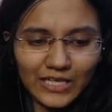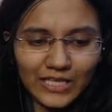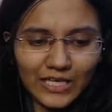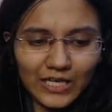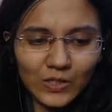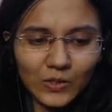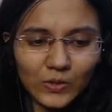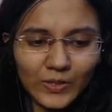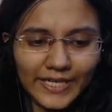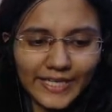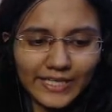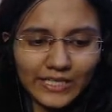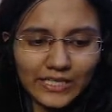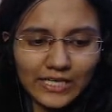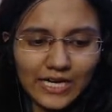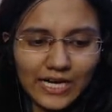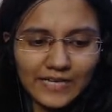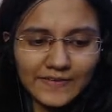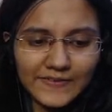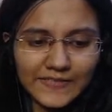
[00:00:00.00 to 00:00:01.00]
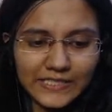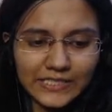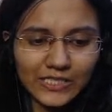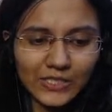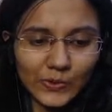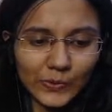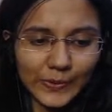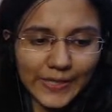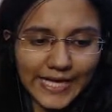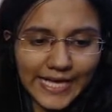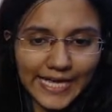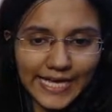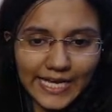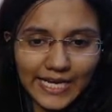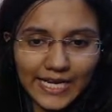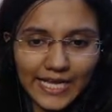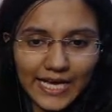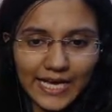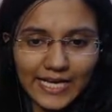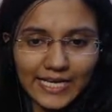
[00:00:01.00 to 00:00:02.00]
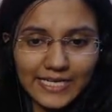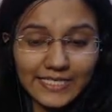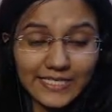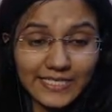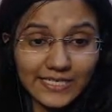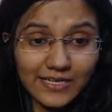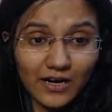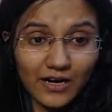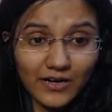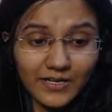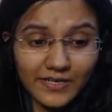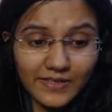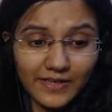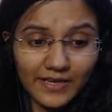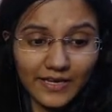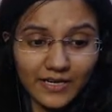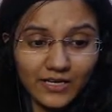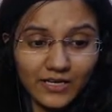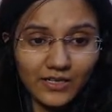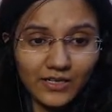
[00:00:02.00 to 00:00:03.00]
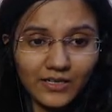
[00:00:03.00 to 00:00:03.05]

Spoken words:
Okay, I will go ahead and start then.